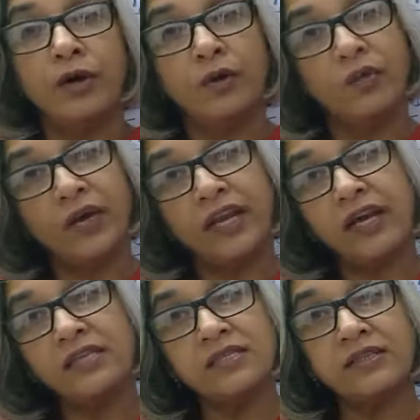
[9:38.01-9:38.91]

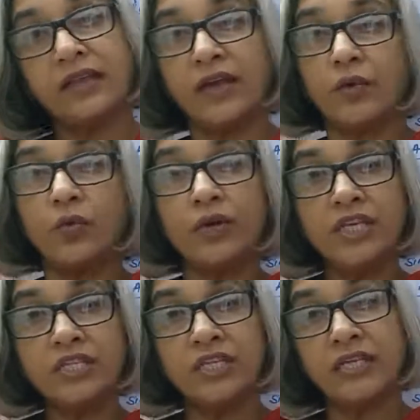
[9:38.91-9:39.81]
whereas their
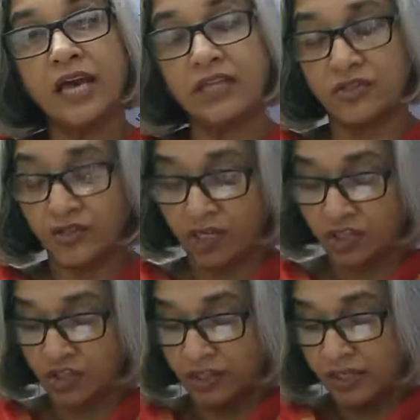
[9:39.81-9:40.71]
origin and
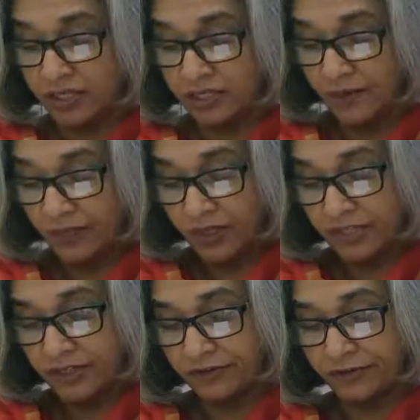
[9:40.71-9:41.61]
structure is
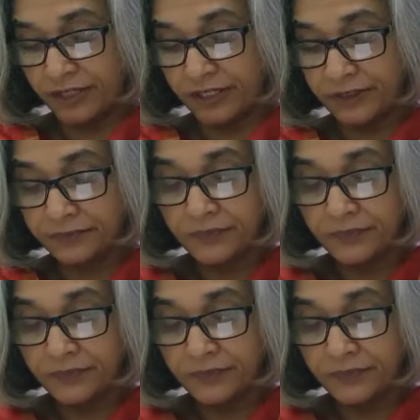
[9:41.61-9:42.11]
different.